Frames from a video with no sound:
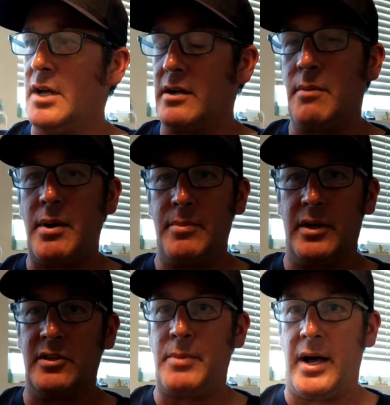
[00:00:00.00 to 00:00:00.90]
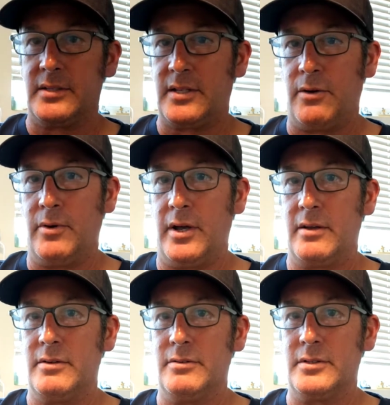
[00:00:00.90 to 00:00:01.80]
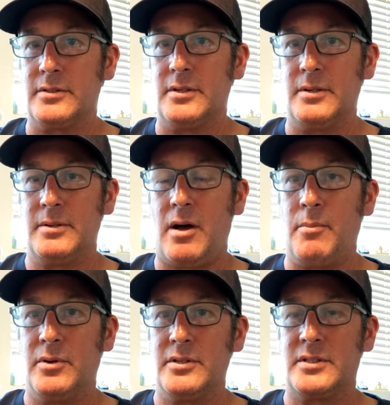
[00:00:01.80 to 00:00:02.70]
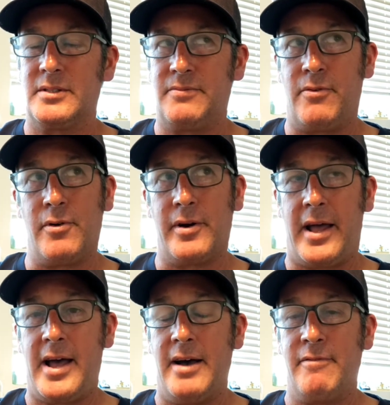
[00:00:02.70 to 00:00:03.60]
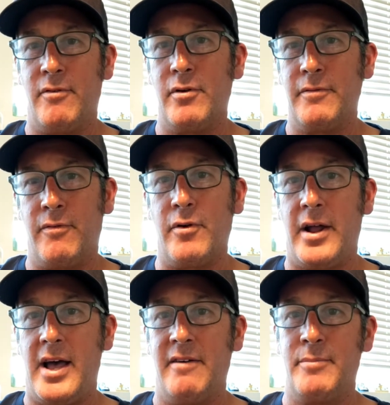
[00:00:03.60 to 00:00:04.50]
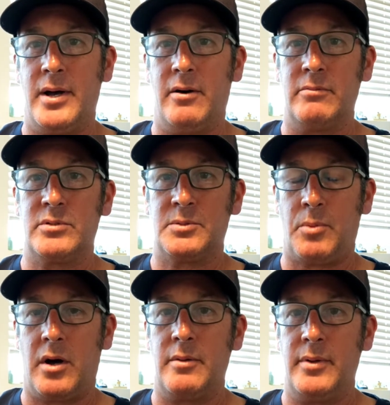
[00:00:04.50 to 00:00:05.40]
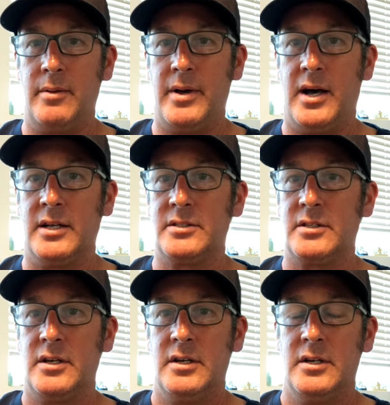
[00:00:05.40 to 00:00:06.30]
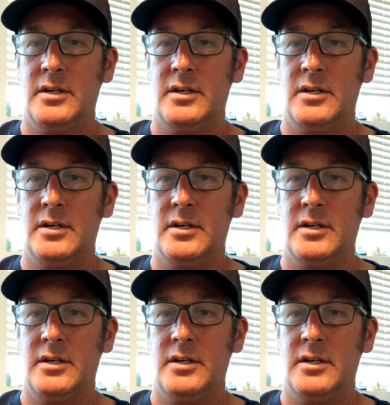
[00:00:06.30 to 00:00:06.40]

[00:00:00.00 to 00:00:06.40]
I got my biggest bass that way. It was almost 4 to 4.5 pound spotted bay bass.